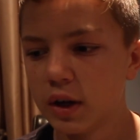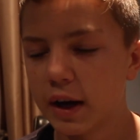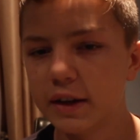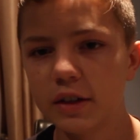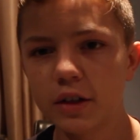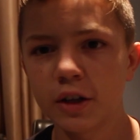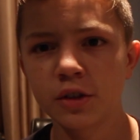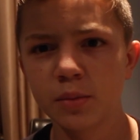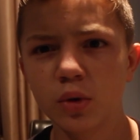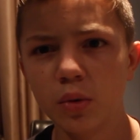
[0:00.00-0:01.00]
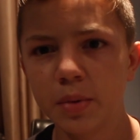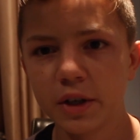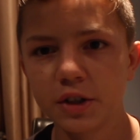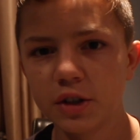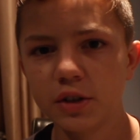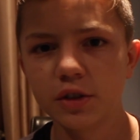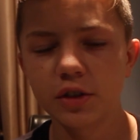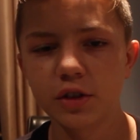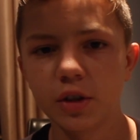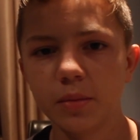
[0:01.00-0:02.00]
I did take some cool pictures,
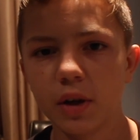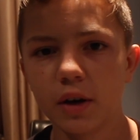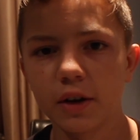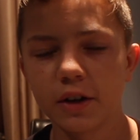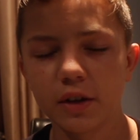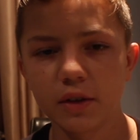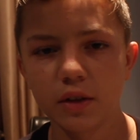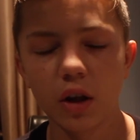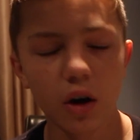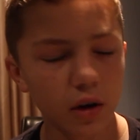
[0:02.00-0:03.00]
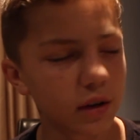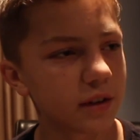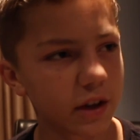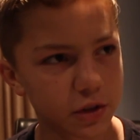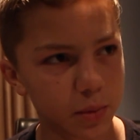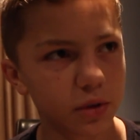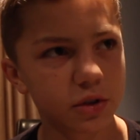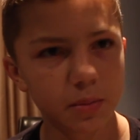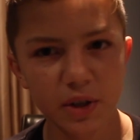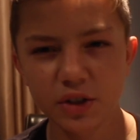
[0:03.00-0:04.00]
some long long
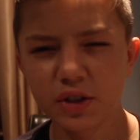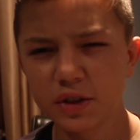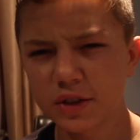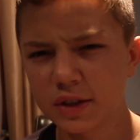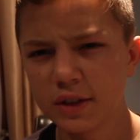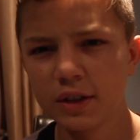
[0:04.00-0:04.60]
exposure pictures.